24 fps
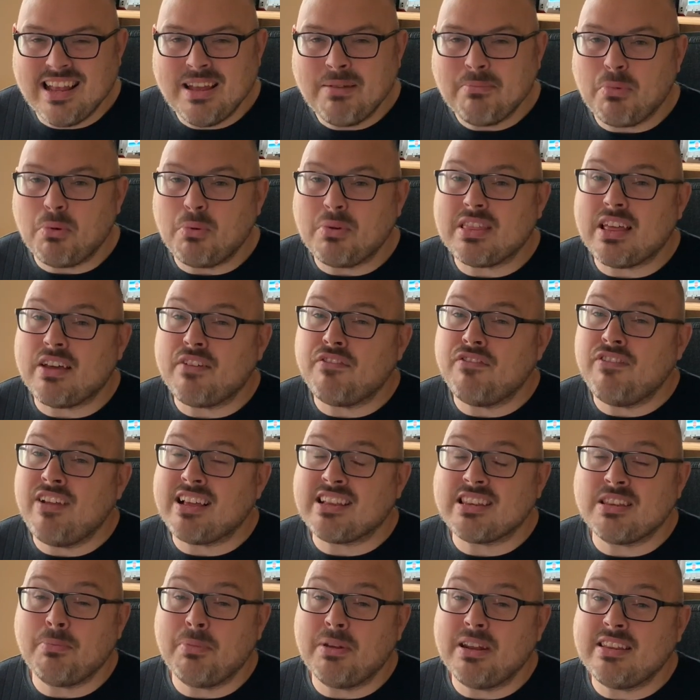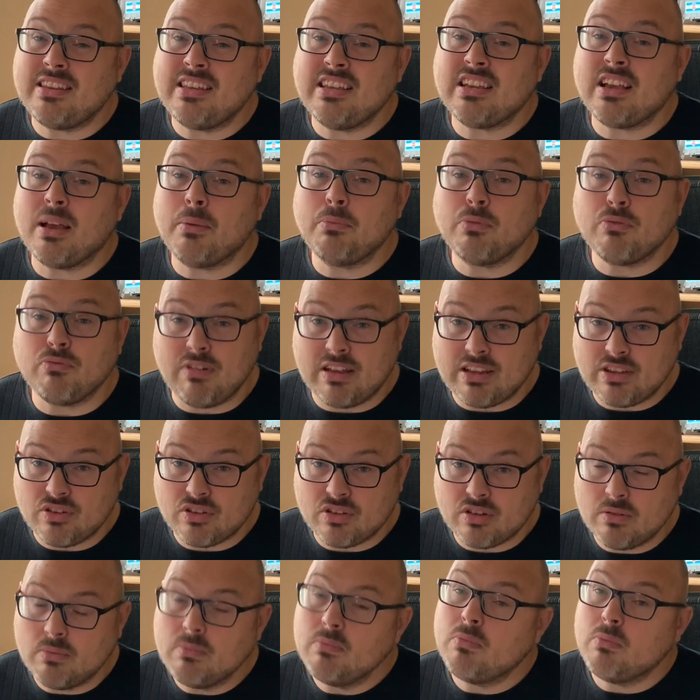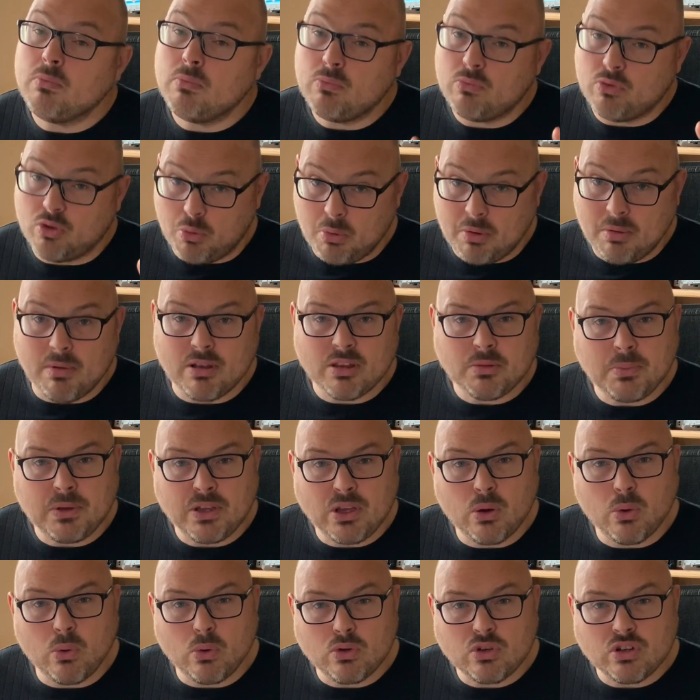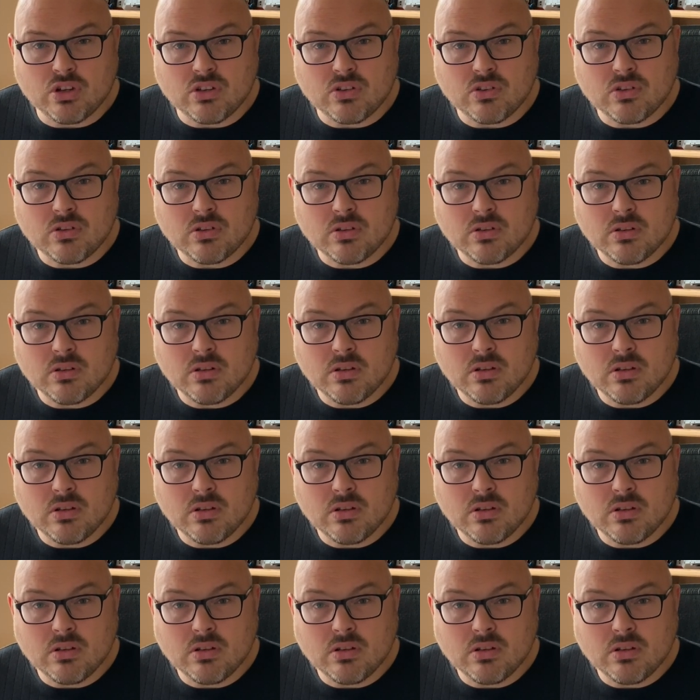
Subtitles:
but with that flexibility comes risk. So we must be cautious.